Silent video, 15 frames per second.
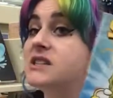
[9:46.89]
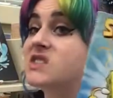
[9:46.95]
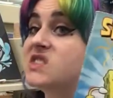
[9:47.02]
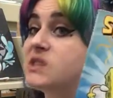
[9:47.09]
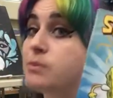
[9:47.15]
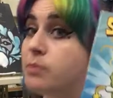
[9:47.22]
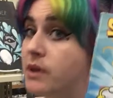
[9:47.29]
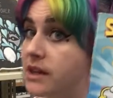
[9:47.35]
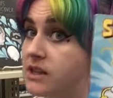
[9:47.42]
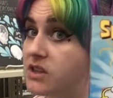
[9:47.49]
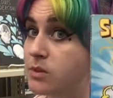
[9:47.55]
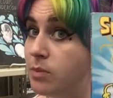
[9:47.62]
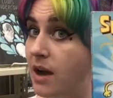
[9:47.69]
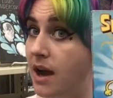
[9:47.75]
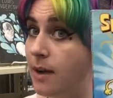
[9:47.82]

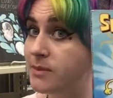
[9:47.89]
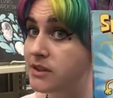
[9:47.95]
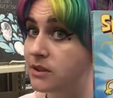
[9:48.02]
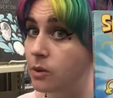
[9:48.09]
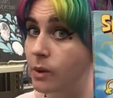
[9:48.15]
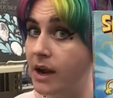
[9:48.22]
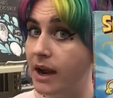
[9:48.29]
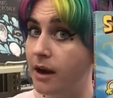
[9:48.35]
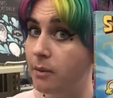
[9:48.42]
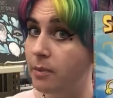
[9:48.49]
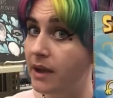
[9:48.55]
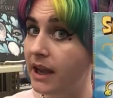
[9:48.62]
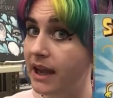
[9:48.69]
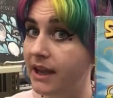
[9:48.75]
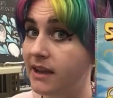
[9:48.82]
SpongeBob
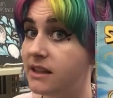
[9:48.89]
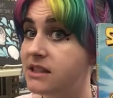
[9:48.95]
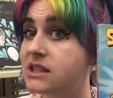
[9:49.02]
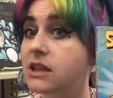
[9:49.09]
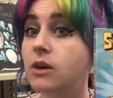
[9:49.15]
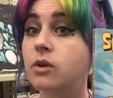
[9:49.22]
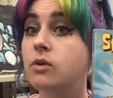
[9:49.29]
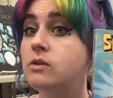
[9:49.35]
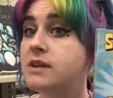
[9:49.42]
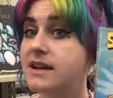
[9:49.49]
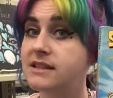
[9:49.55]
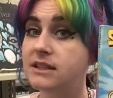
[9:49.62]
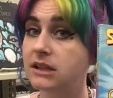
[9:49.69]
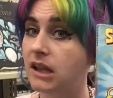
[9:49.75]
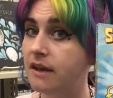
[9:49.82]
SquarePants. Who
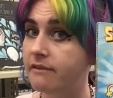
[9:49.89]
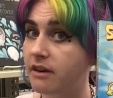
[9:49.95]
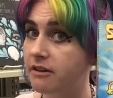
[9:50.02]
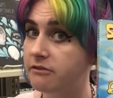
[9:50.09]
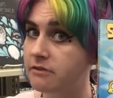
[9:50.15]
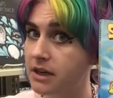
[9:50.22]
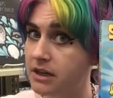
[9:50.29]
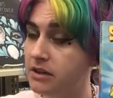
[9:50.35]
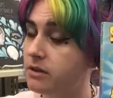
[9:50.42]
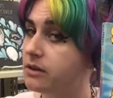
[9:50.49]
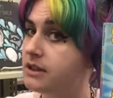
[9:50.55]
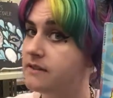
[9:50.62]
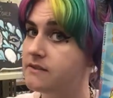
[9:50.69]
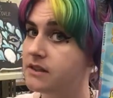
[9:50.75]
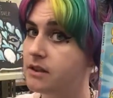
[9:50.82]
doesn't love our friend who
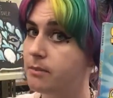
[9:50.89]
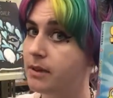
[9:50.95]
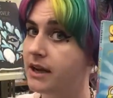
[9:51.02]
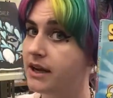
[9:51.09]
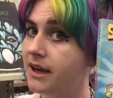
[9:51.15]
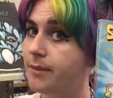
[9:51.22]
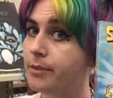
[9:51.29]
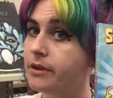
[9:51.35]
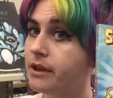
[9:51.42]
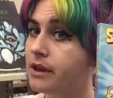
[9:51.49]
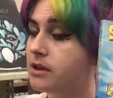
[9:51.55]
lives in a pineapple